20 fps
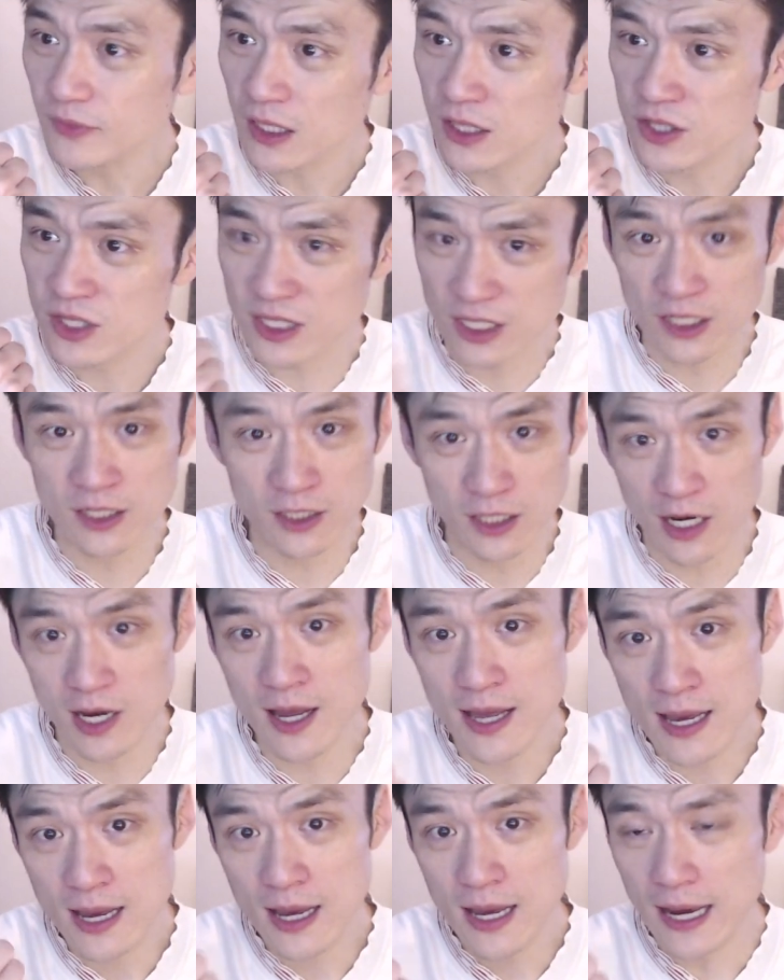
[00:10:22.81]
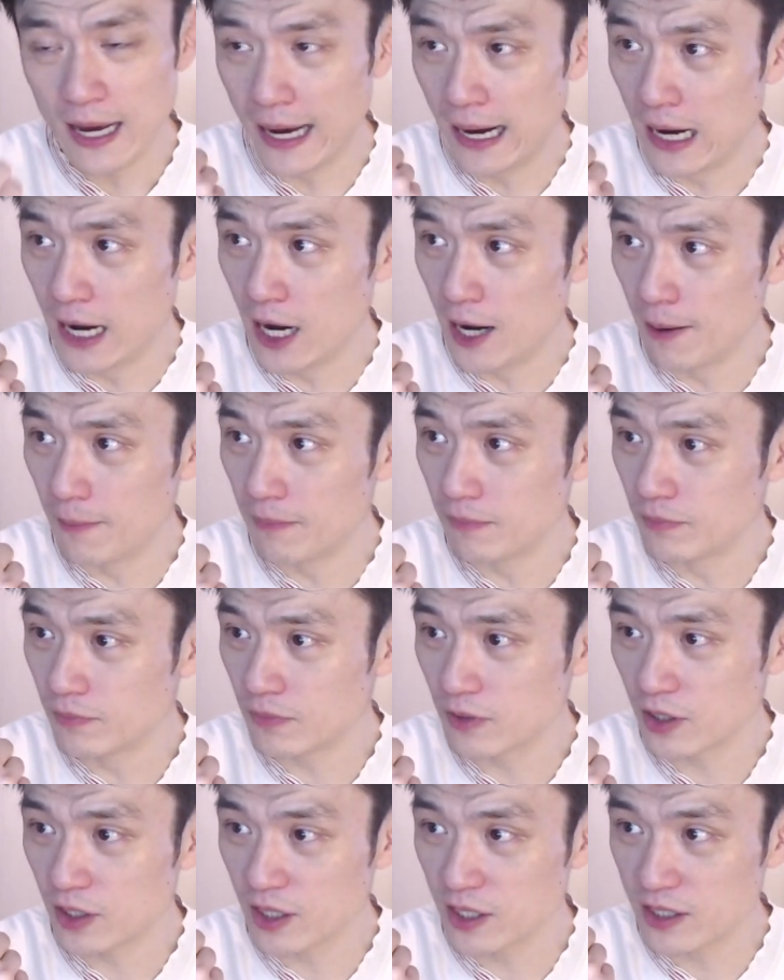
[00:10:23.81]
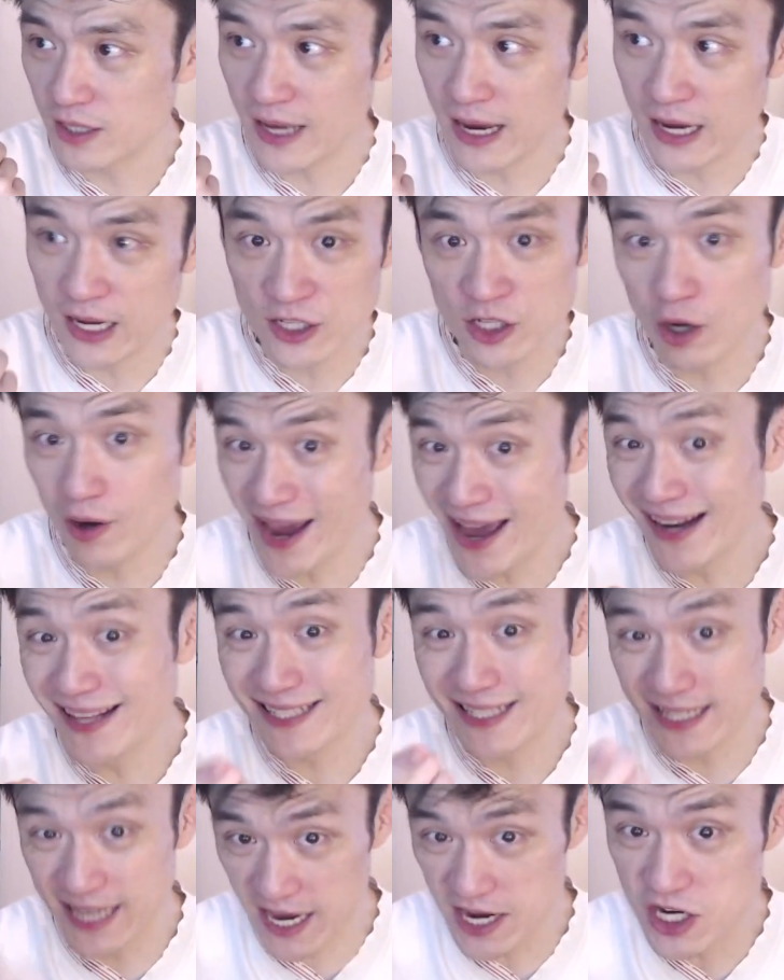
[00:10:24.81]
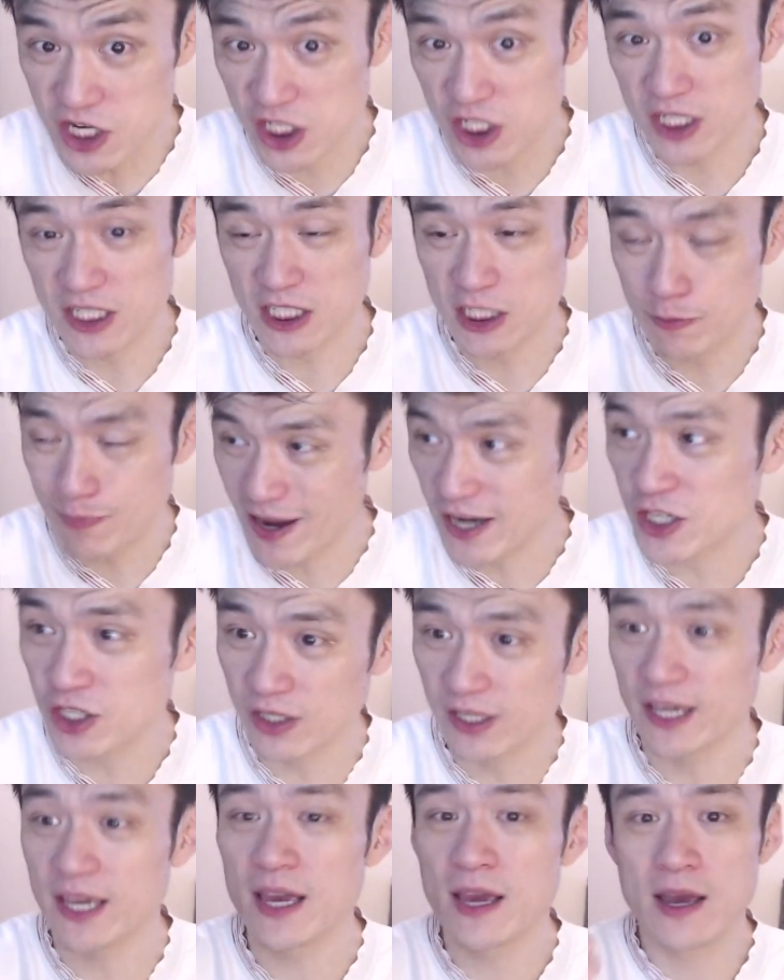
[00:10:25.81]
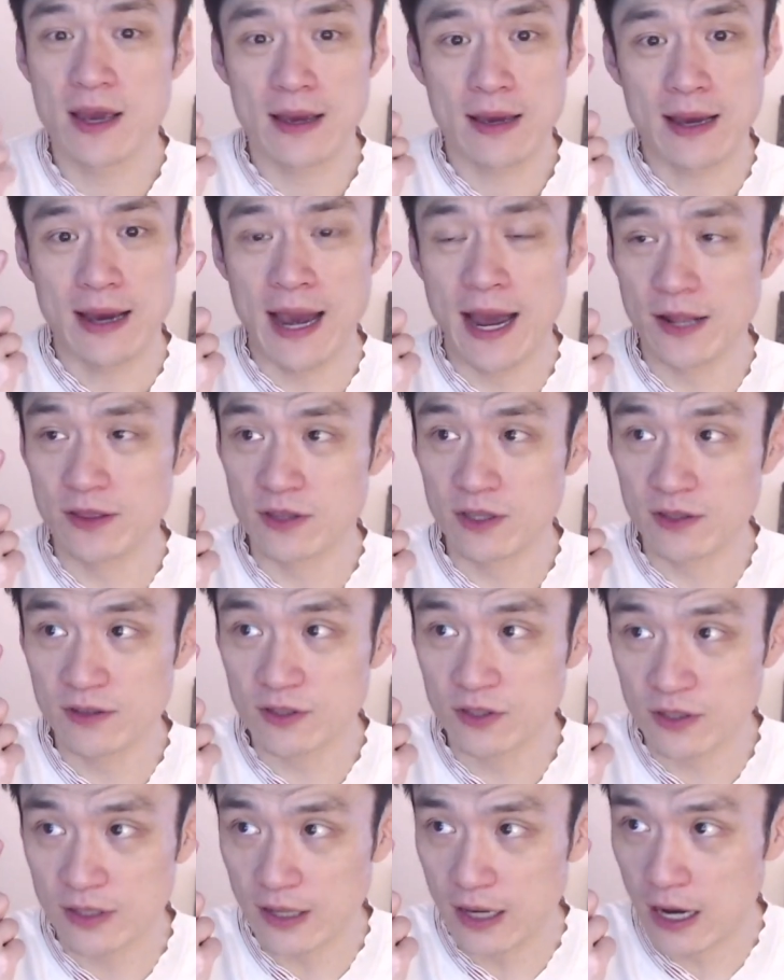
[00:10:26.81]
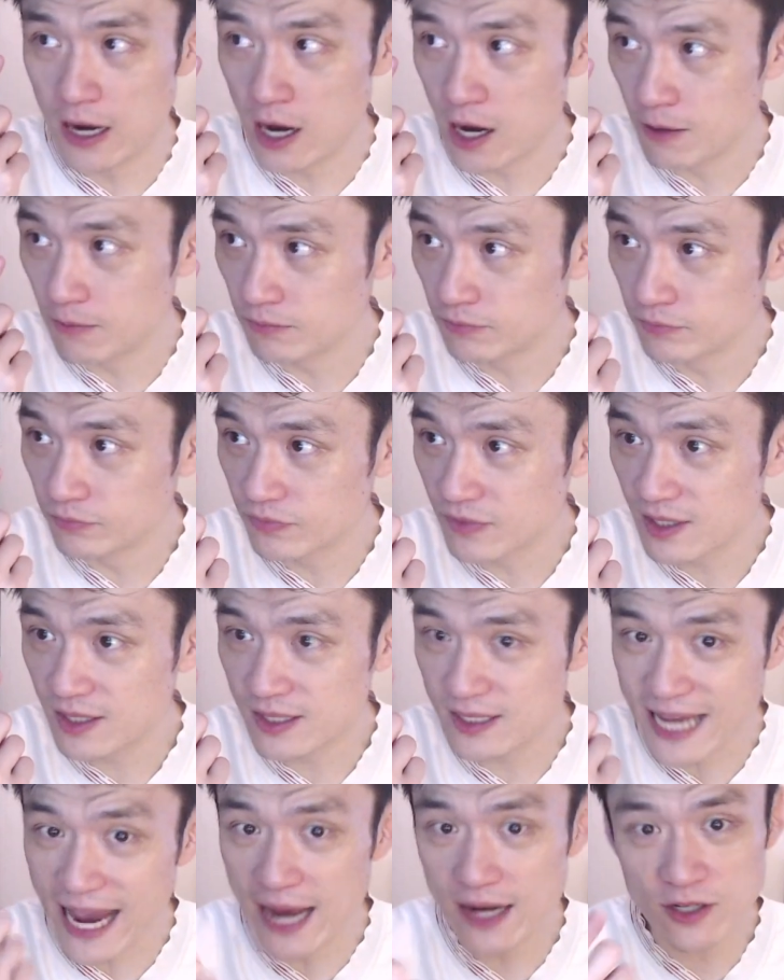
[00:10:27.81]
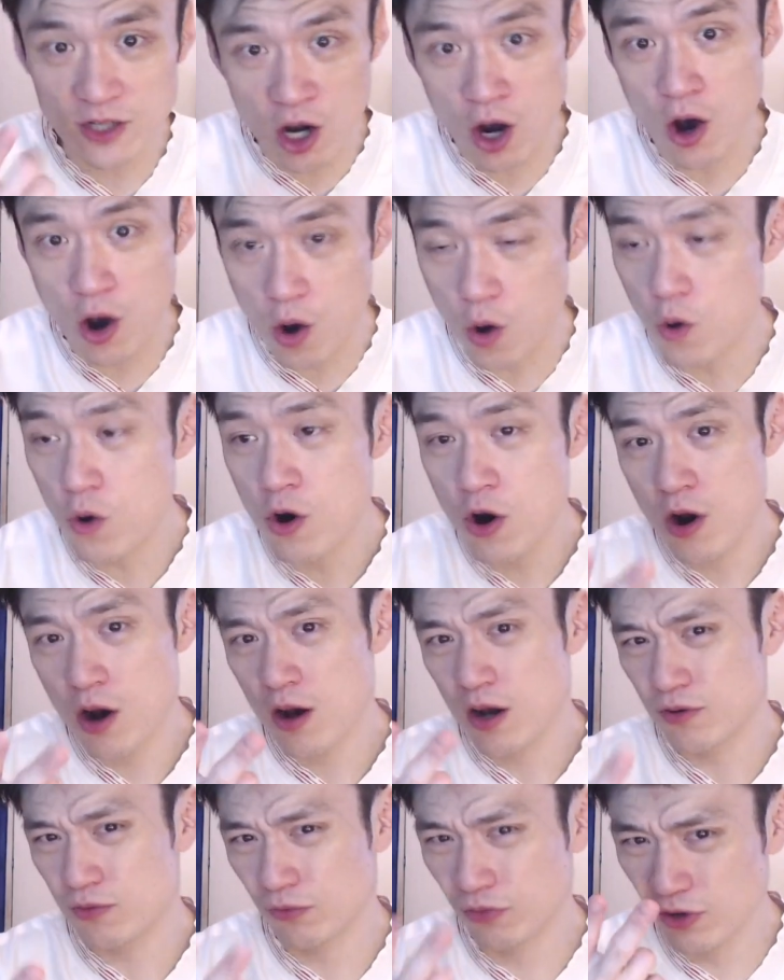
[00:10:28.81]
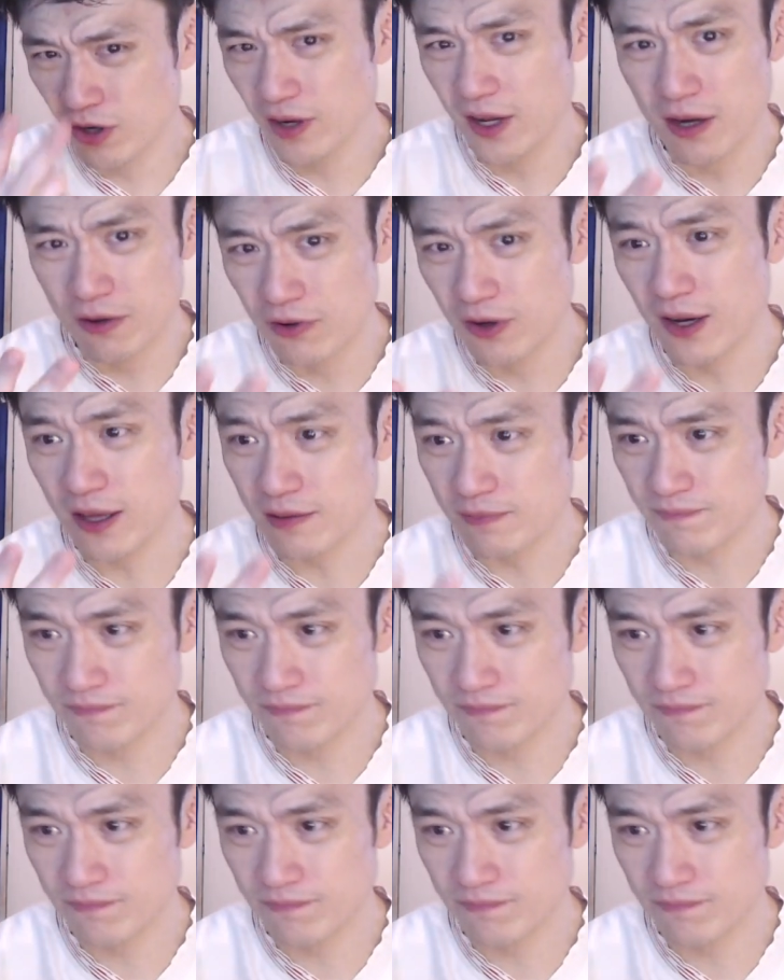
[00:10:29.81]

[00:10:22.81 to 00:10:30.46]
Sinclair, Ellis Genge especially, and then Dan Cole really